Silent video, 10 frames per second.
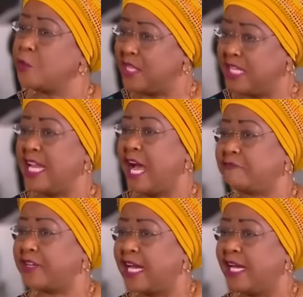within
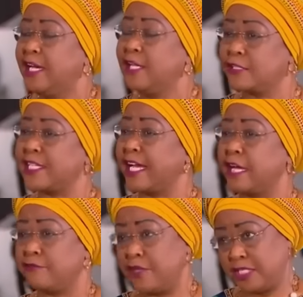Africa to take
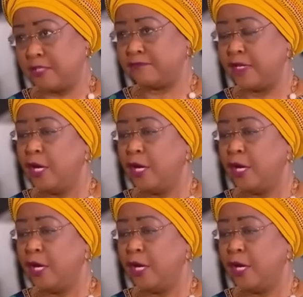care of yourself.